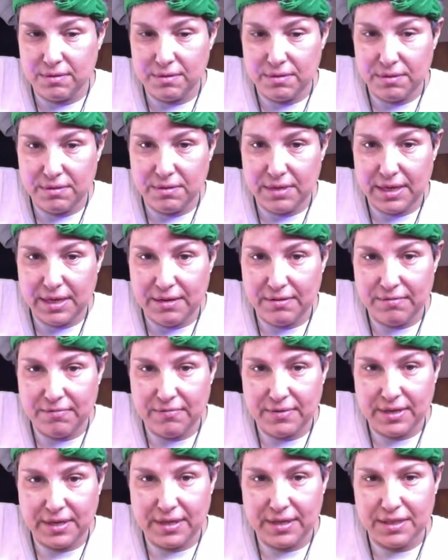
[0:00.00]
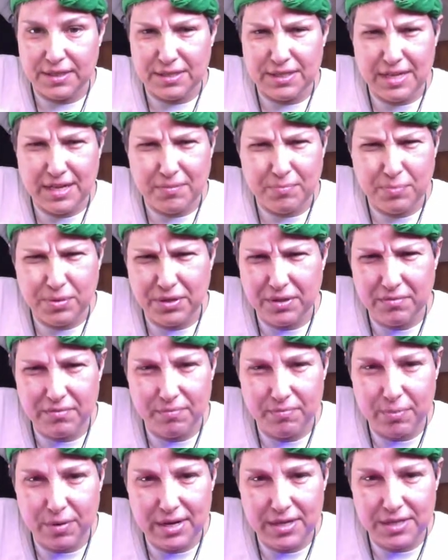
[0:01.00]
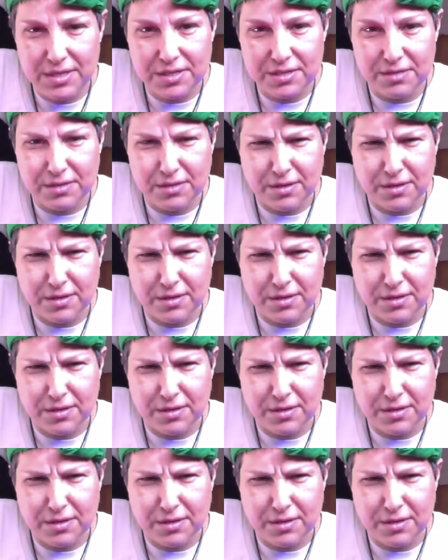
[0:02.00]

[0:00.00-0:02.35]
you gotta freaking. It's like putting braces